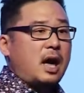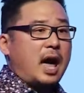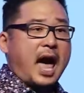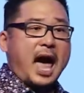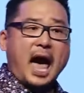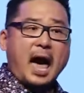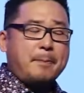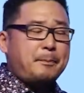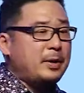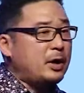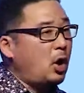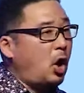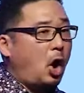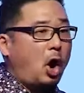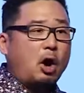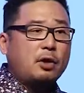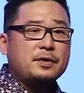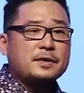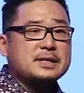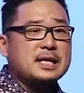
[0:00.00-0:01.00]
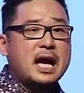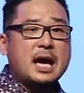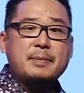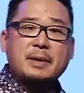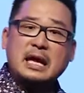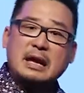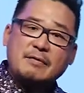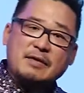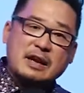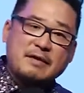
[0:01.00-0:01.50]
happen all the
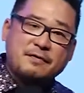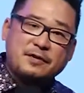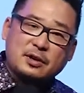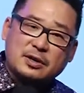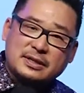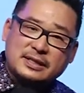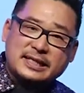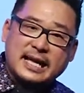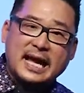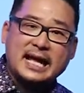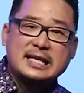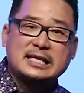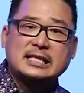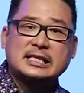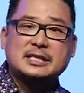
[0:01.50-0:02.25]
time, even if you're dead